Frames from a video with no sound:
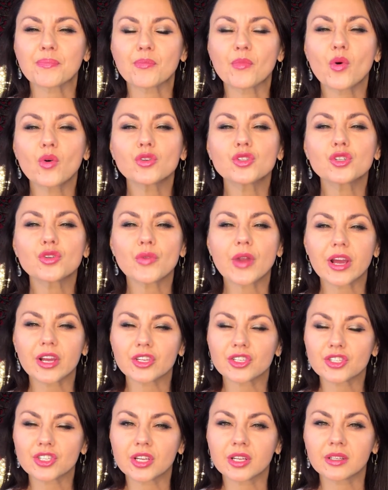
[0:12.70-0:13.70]
more
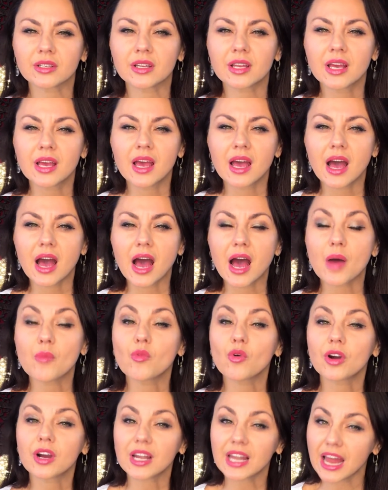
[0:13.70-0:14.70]
direction,
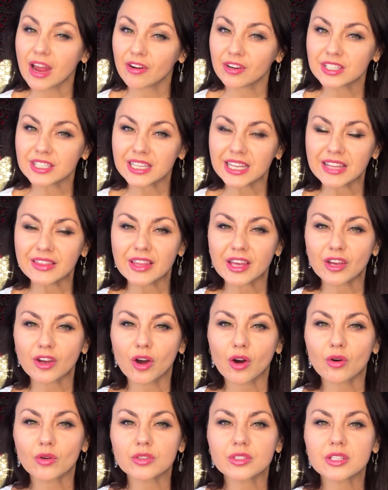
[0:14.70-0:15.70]
more clarity in their
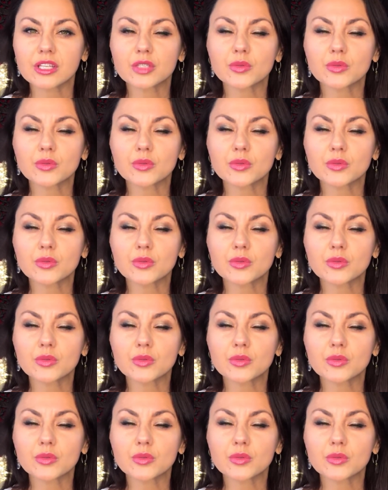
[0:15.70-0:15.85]
goals.